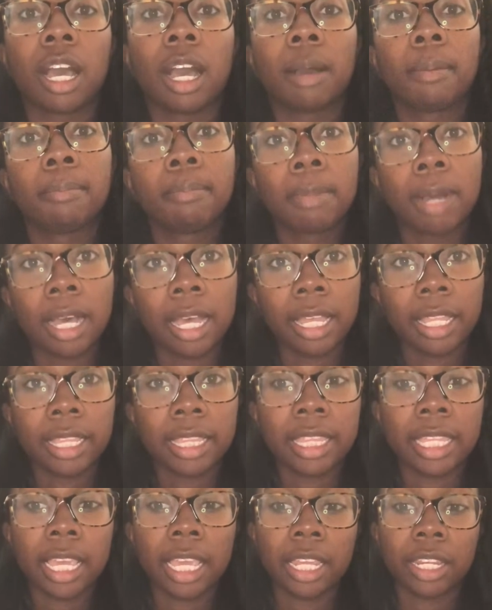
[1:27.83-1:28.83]
a
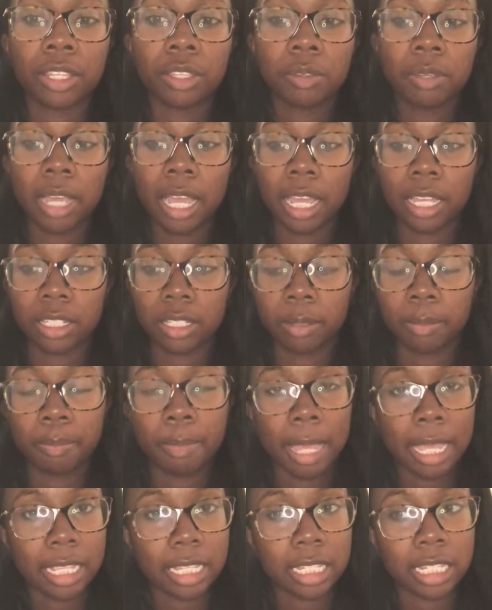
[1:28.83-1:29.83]
month and you guys are
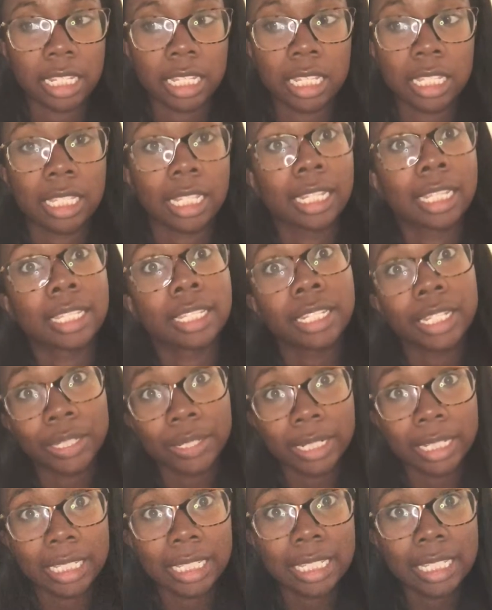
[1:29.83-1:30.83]
besties and he
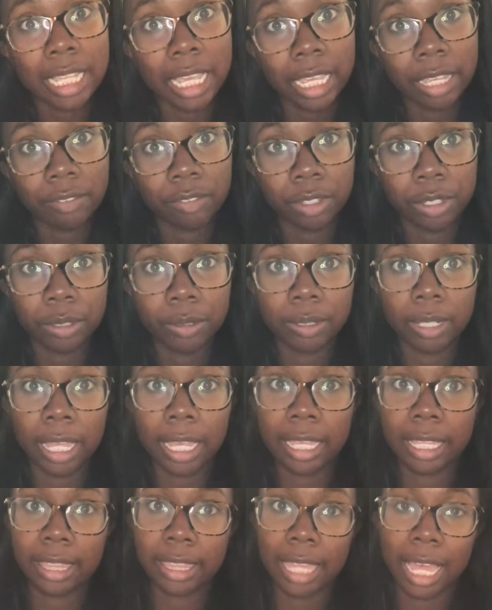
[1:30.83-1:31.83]
still didn't save you.
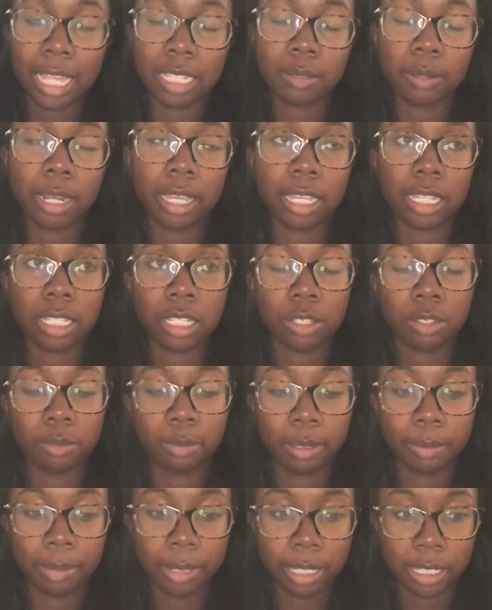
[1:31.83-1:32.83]
Like, that's when I could see you'd
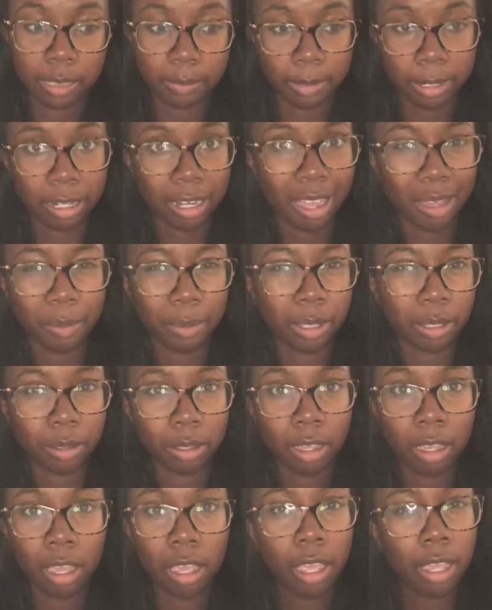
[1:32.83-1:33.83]
be pissed, but not
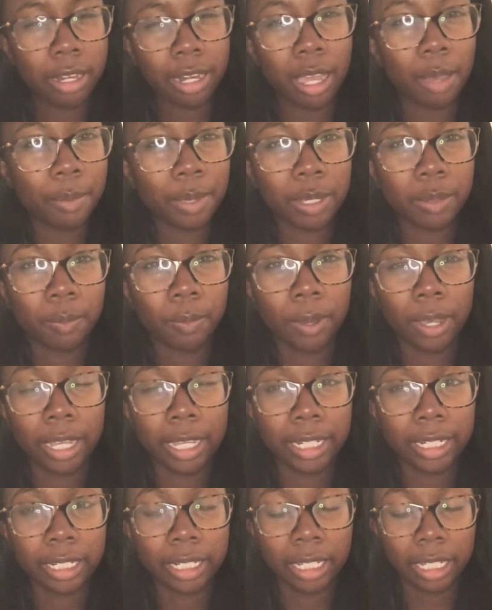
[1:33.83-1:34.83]
week
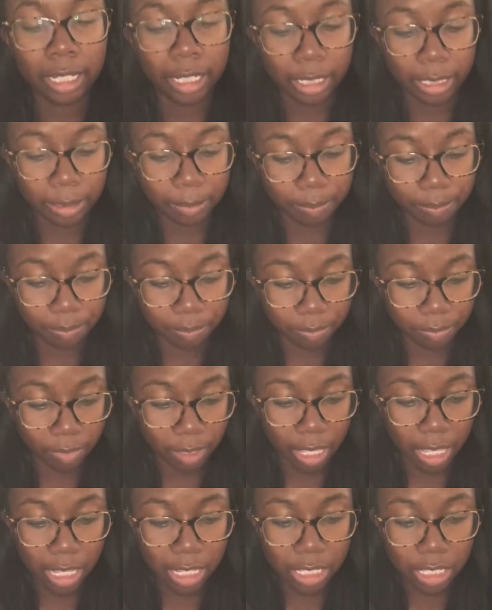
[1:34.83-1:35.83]
one.
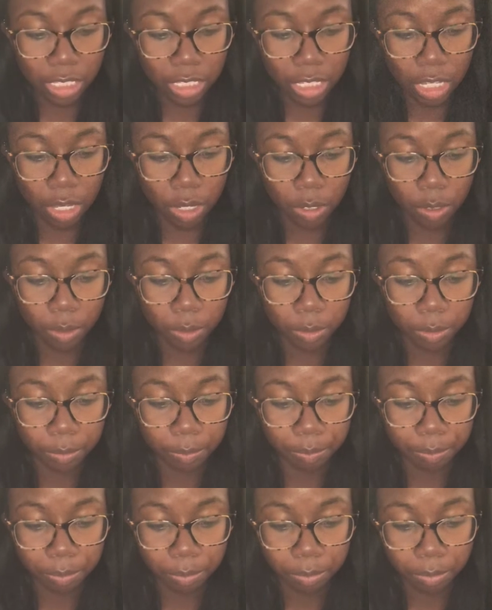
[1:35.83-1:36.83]
And so